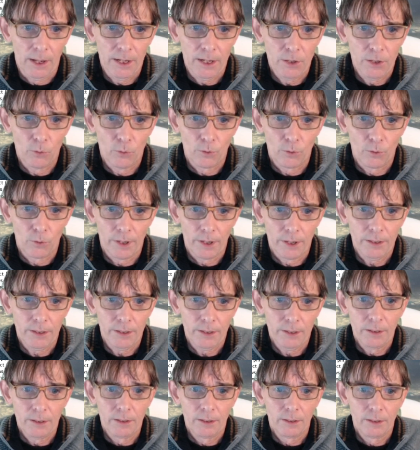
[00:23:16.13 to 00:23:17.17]
A or
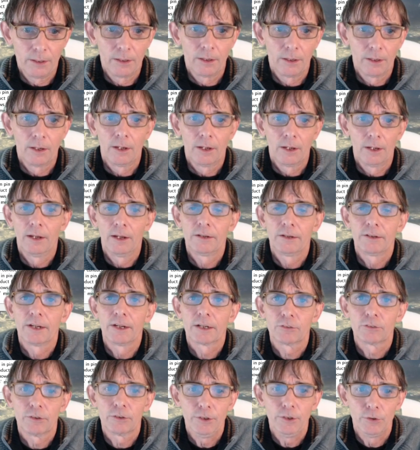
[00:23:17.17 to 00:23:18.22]
A is
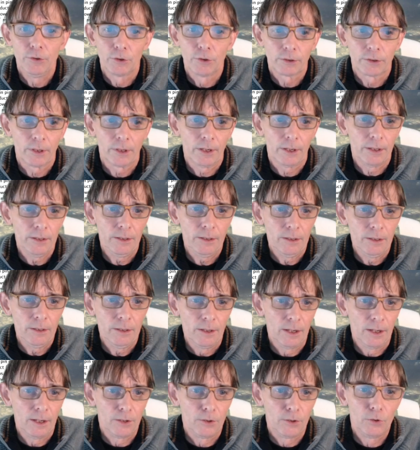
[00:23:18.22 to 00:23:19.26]
actually not A,
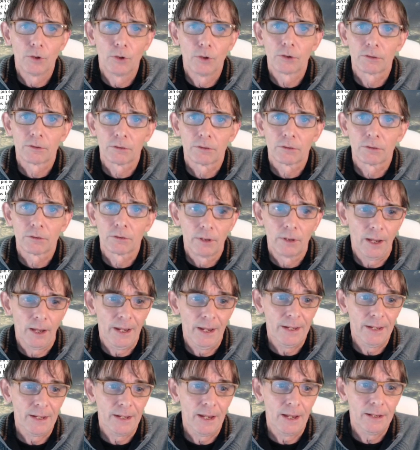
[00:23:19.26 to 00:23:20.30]
and not
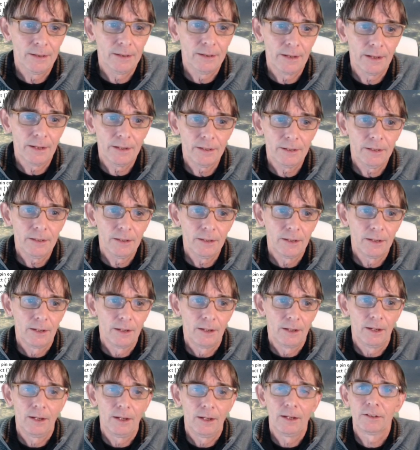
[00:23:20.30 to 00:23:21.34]
A and A
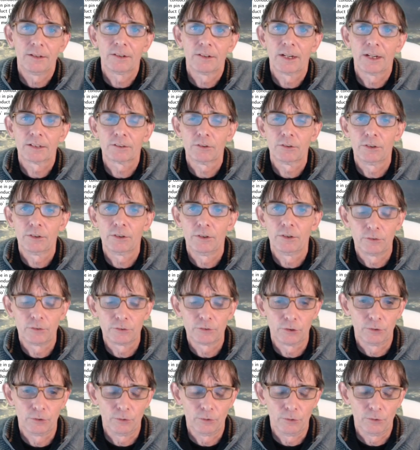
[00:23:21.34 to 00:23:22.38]
is actually
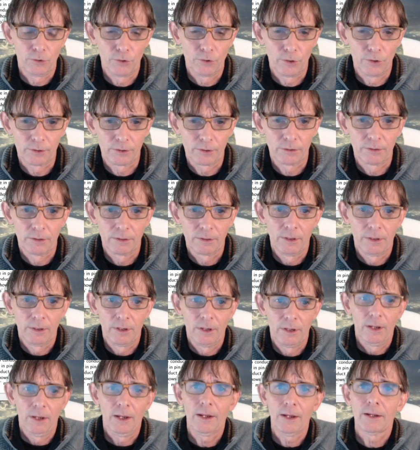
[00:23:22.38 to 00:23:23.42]
also not
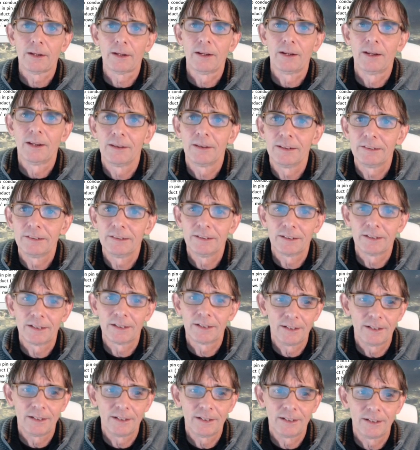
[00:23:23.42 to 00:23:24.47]
A. This in
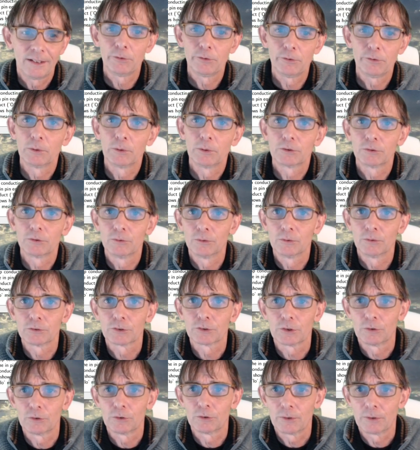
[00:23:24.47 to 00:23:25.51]
case if you want to
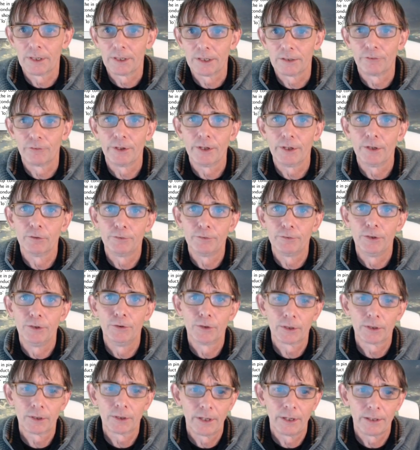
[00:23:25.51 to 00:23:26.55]
also get rid of the
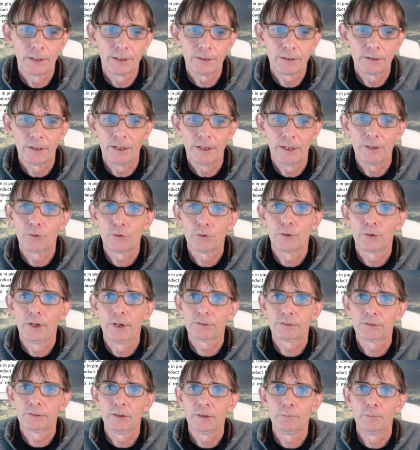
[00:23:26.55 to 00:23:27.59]
NOT gate, and you can
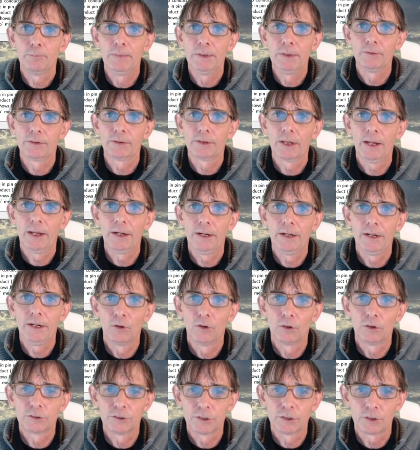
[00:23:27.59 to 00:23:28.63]
actually build any
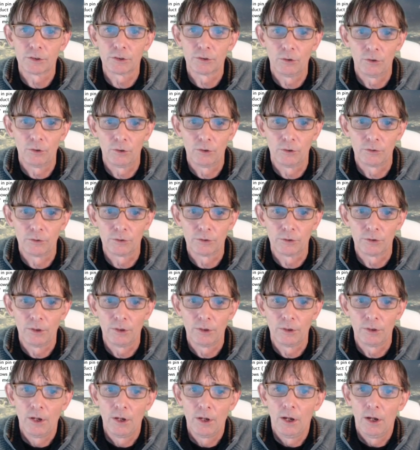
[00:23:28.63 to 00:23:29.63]
logic on